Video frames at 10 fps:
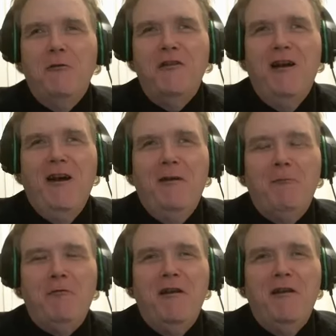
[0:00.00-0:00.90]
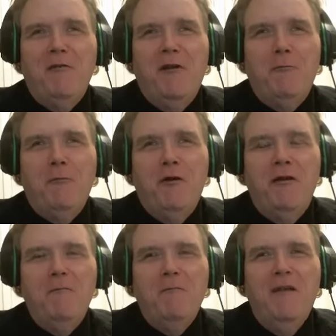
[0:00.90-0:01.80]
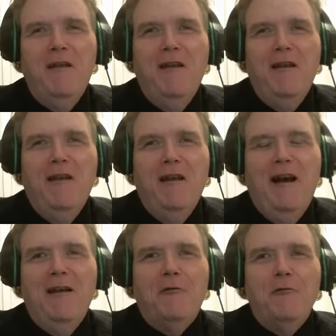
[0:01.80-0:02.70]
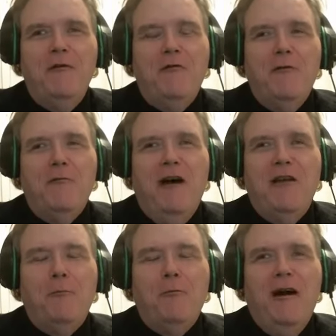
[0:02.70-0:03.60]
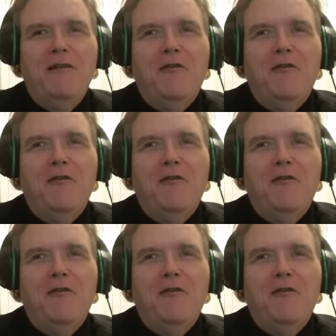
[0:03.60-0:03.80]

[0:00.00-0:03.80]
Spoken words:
time. I'm getting there, but I agree that they're valuable.